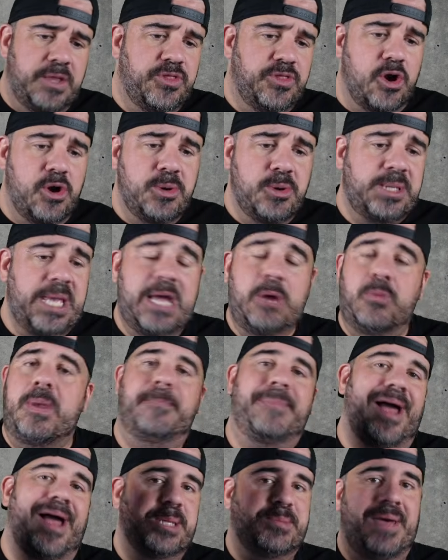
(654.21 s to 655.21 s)
Thursday, we
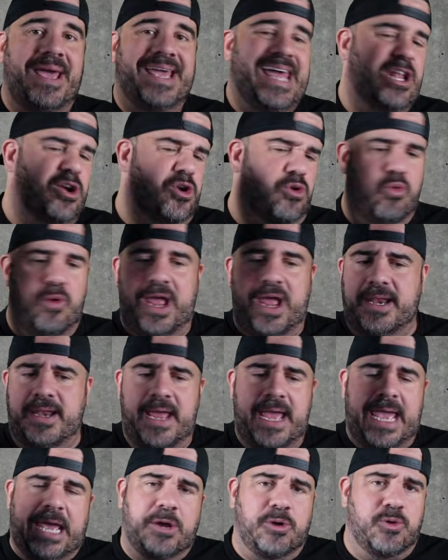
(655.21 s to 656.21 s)
bounced back, had a great
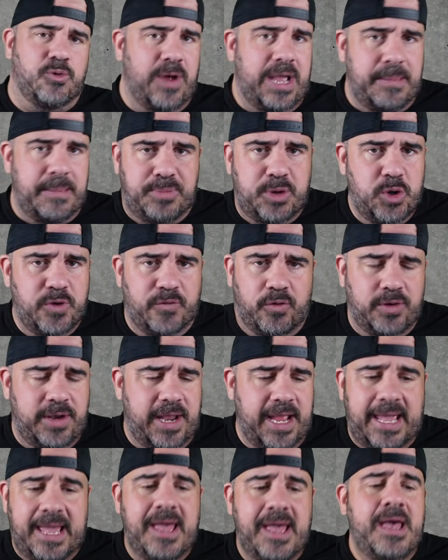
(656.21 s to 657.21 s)
day, great, beautiful
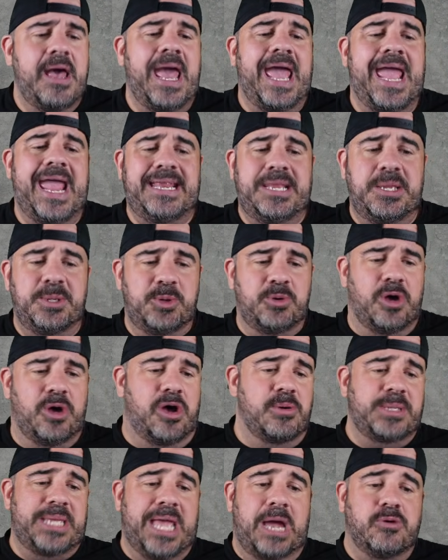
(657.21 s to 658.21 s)
day,
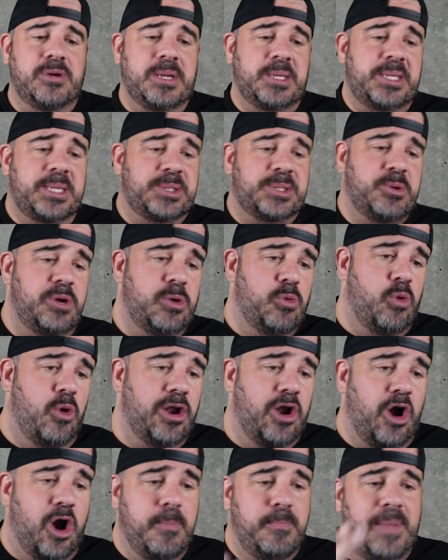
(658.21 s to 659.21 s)
$82. Now we're to
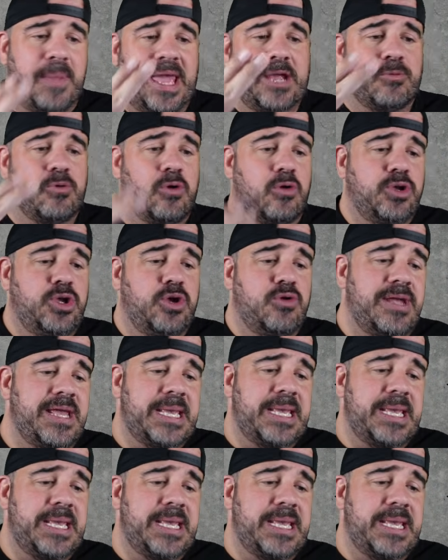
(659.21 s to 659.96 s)
631. Our bankroll unit